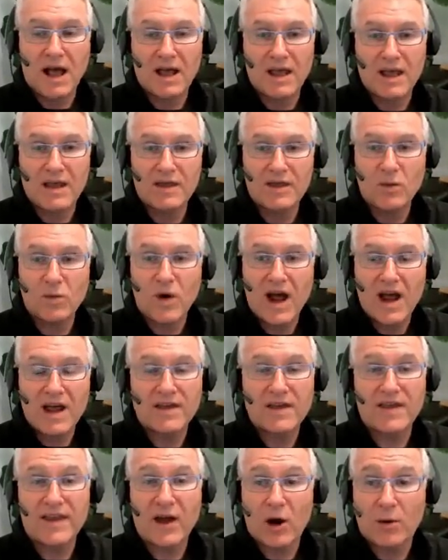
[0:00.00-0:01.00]
in the way
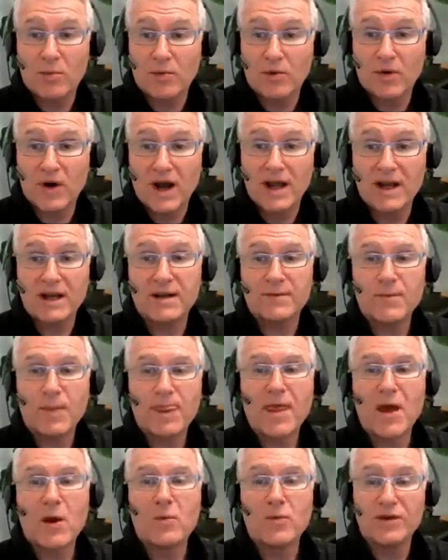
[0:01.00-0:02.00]
that they operate.
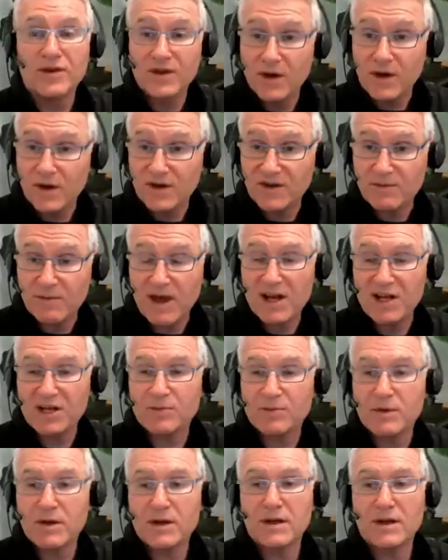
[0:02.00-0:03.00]
Returns
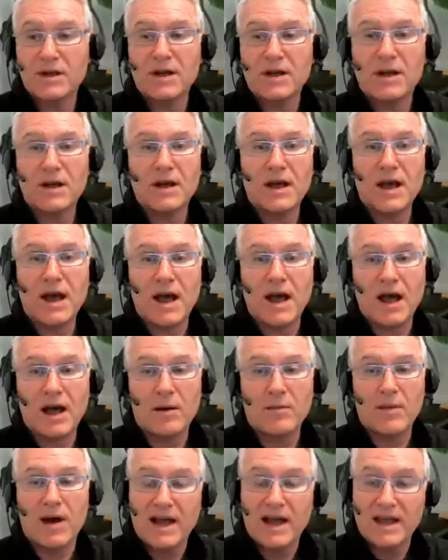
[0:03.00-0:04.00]
management,
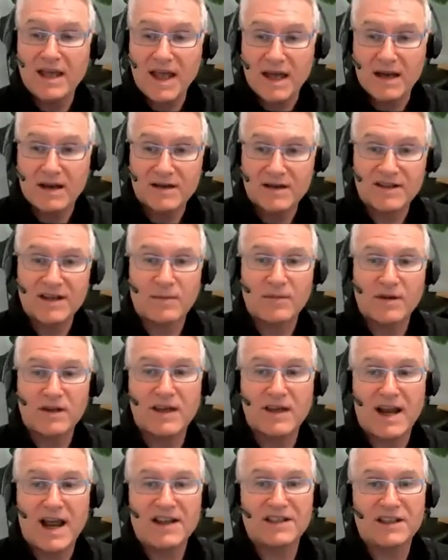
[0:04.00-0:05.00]
again, something
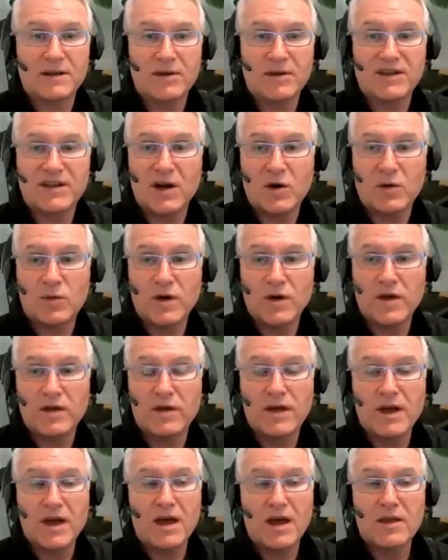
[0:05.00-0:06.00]
that has to be dealt
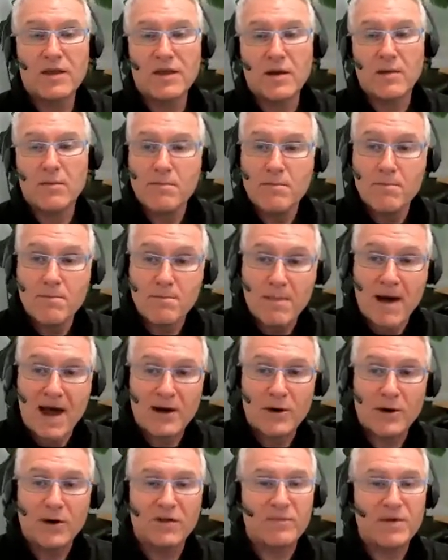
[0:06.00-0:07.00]
with.
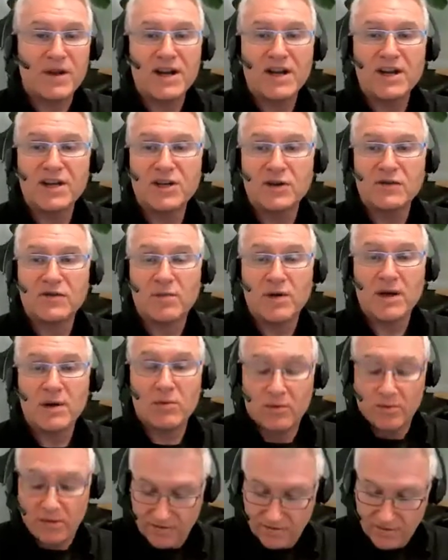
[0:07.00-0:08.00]
May not have been an issue for
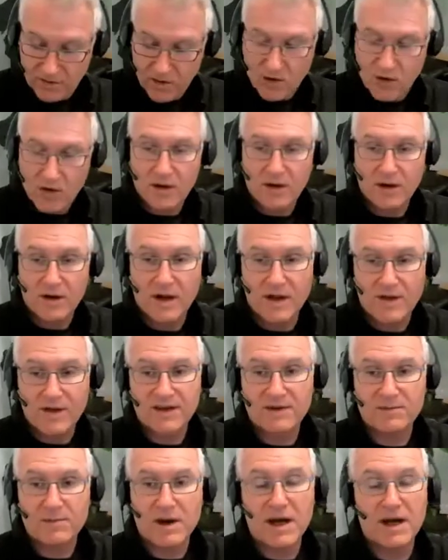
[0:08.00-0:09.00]
people before in
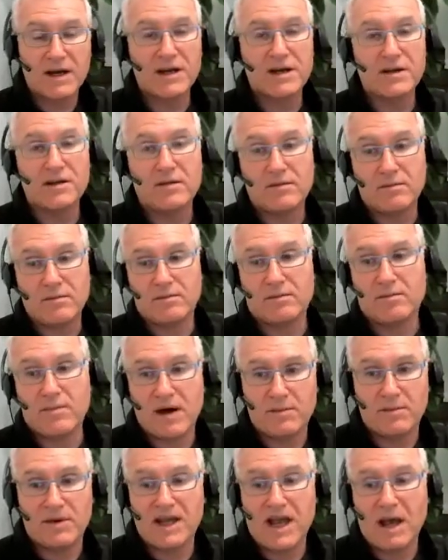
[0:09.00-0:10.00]
this market,
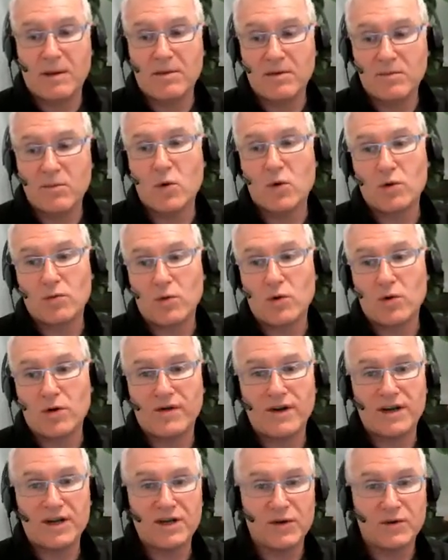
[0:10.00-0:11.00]
but becoming more and more of
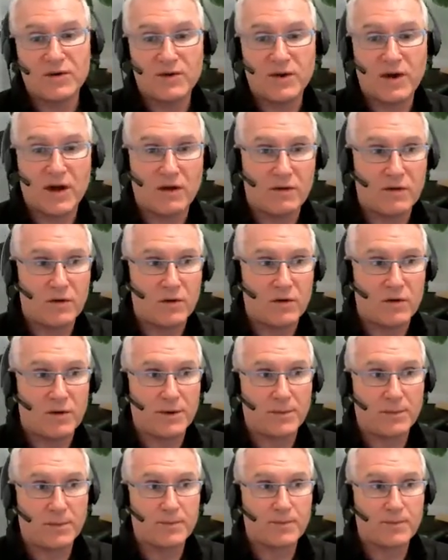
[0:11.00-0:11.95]
an issue as we go forward.